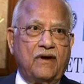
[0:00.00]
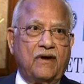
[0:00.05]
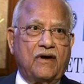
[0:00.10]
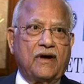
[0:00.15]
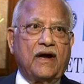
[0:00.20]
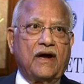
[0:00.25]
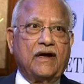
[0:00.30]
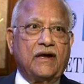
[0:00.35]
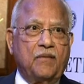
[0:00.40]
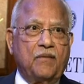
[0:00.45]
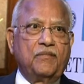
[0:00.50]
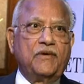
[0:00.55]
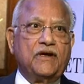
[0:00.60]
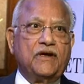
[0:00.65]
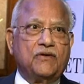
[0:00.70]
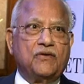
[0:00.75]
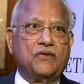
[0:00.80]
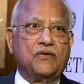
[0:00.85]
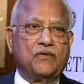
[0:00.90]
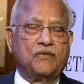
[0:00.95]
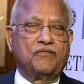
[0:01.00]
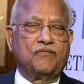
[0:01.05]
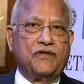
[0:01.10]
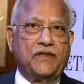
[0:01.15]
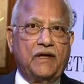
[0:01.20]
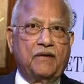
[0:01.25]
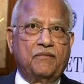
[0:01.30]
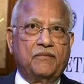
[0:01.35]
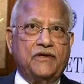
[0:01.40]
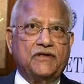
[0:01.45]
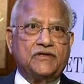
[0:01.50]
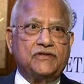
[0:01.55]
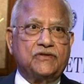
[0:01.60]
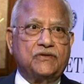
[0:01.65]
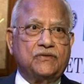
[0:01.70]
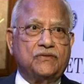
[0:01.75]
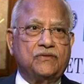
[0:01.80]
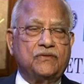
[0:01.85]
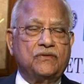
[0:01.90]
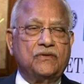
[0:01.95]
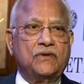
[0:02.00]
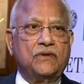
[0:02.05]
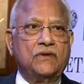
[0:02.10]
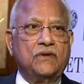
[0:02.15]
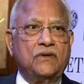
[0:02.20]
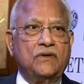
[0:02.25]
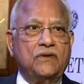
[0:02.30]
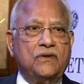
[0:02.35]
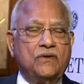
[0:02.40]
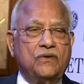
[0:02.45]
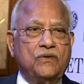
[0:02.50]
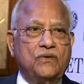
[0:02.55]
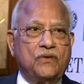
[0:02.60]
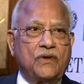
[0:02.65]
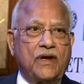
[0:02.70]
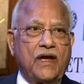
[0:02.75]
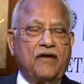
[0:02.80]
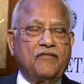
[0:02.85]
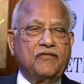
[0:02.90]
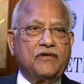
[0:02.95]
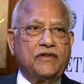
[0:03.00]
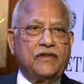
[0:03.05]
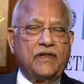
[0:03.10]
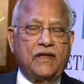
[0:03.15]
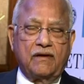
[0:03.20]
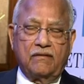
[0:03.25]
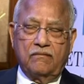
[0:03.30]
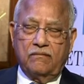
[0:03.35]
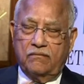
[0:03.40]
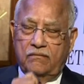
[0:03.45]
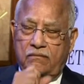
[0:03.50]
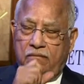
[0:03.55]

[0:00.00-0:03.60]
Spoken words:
are attempting to do for them is to look after their